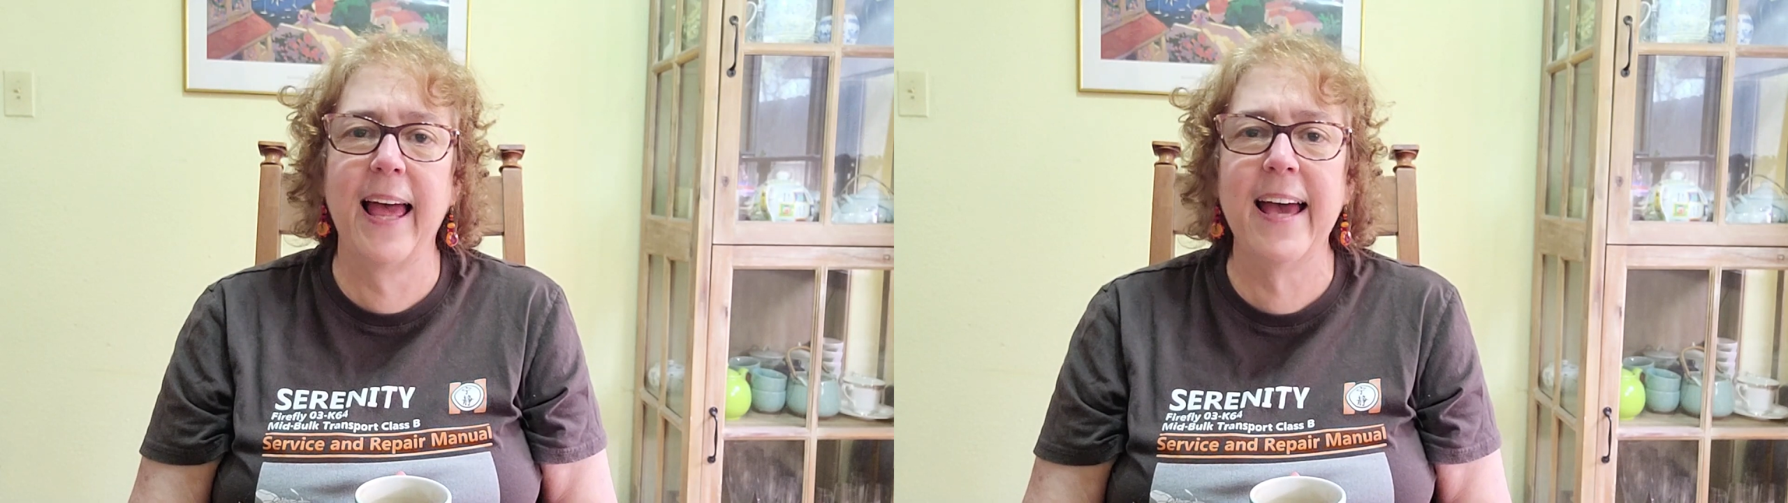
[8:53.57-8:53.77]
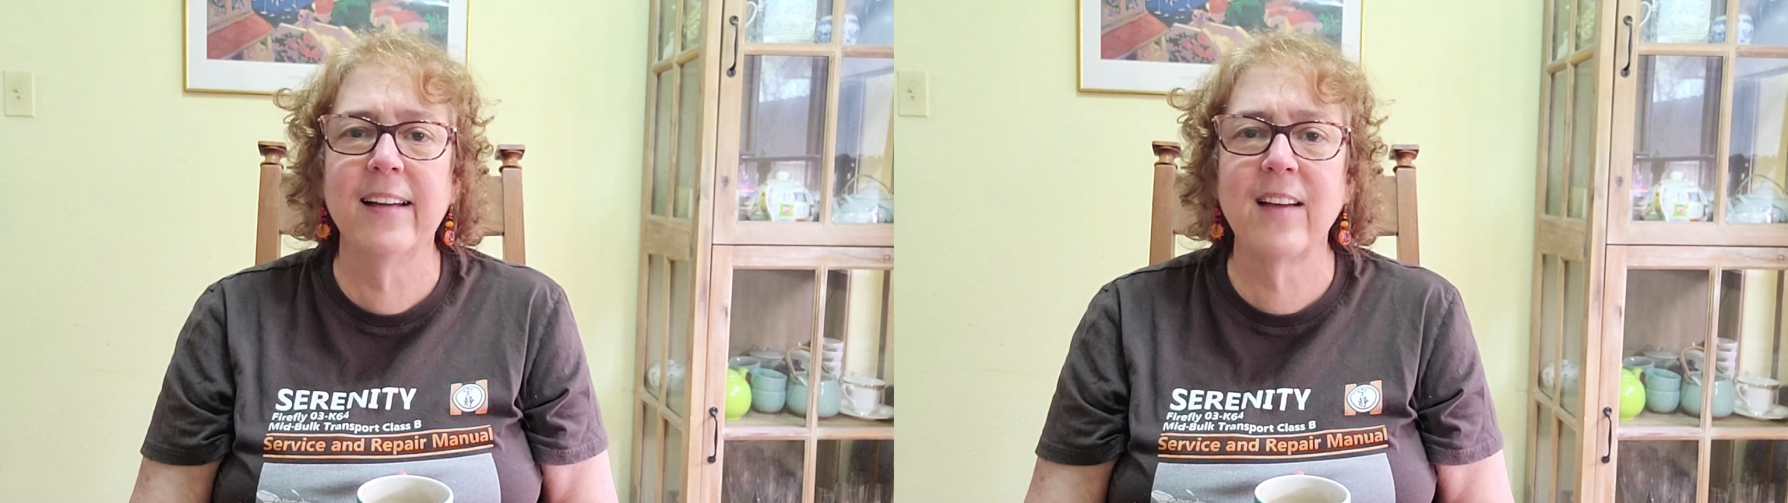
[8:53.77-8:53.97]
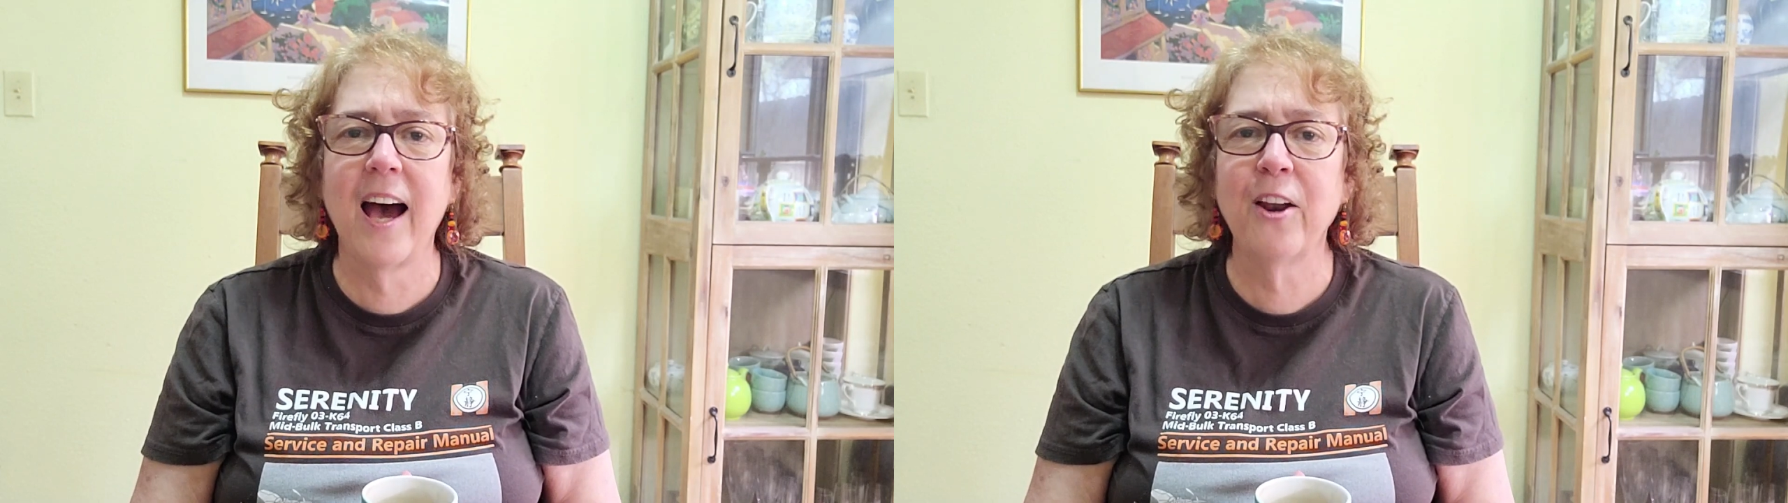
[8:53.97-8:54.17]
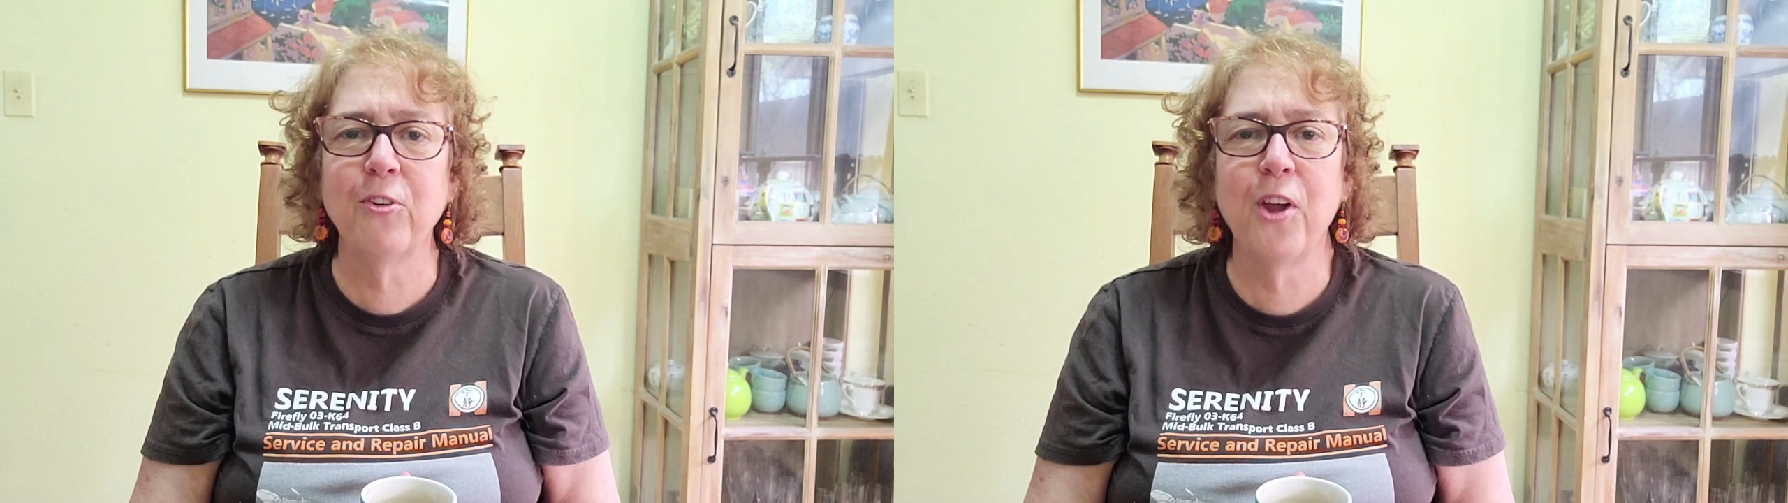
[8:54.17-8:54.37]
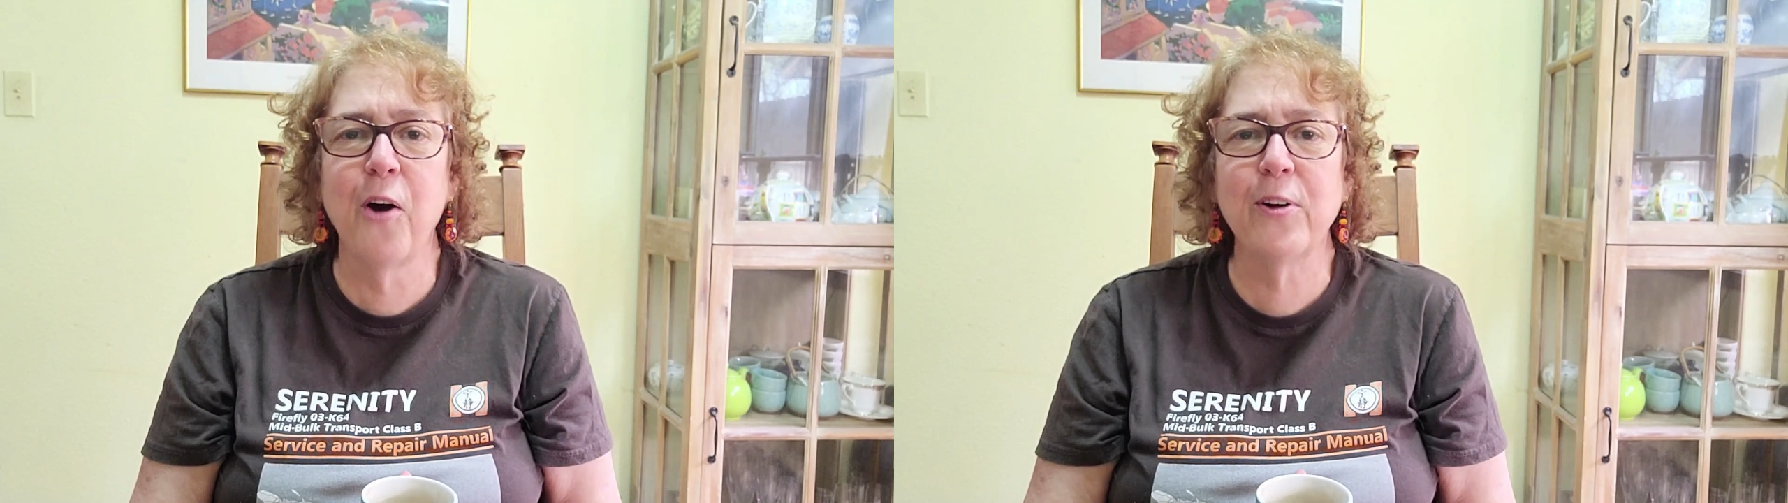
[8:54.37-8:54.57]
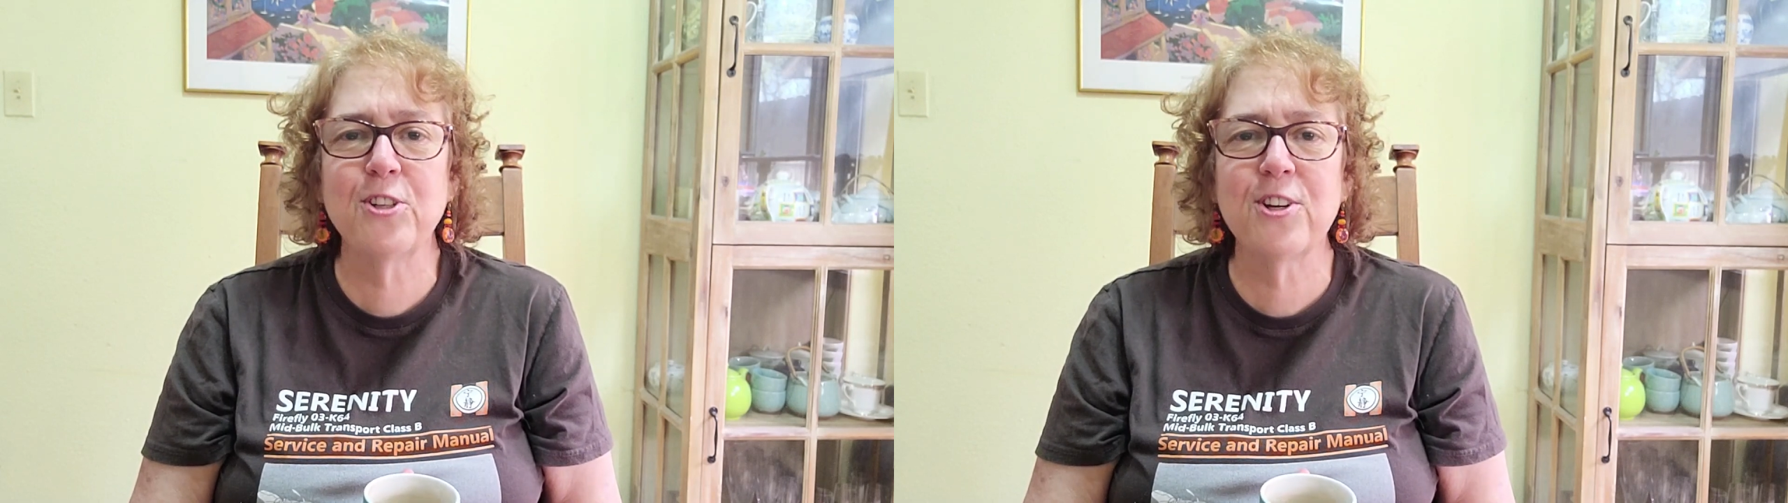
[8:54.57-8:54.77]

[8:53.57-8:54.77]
And I don't know, it